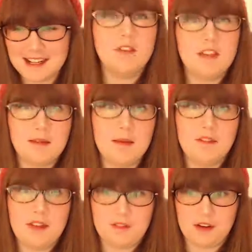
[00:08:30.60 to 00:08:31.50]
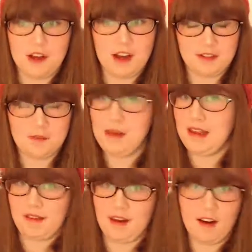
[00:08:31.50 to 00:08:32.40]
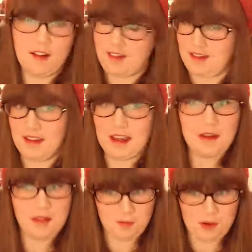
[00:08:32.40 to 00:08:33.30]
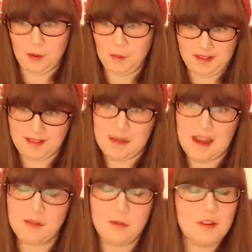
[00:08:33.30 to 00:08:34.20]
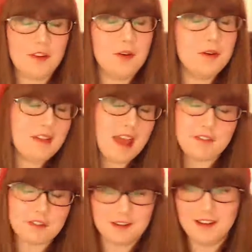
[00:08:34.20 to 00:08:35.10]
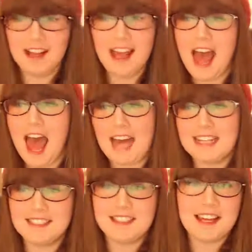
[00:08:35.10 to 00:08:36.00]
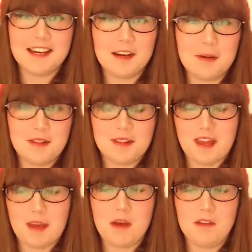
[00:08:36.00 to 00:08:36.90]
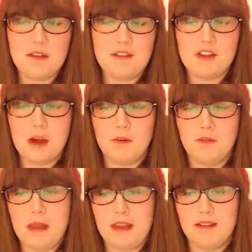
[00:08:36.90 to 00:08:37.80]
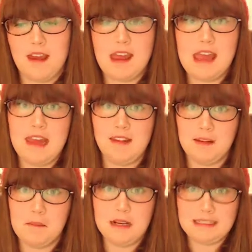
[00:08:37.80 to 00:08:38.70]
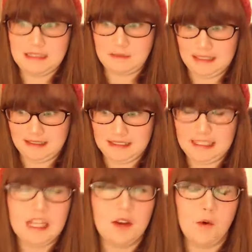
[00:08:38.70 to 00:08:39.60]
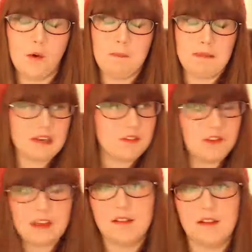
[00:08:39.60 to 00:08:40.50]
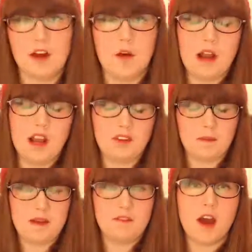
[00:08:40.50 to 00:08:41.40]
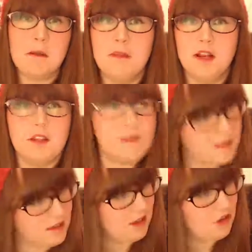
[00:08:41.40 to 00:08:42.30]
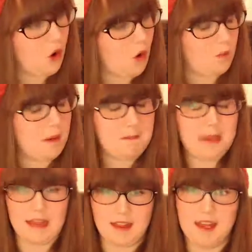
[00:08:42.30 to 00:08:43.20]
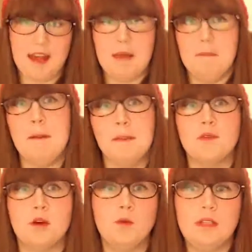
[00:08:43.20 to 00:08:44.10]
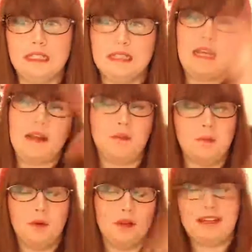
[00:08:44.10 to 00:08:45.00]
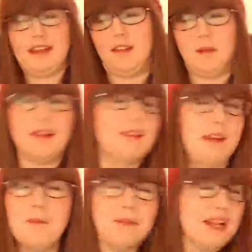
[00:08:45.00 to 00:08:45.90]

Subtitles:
What is my favourite kind of pizza, asks the real Mr. Mess, also known as Evan. And to that I would say my favourite type of pizza is a mighty meaty or a meat feast. You know, I love a bit of Cumberland sausage on my pizza, and then pepperoni and like some bolognese bits.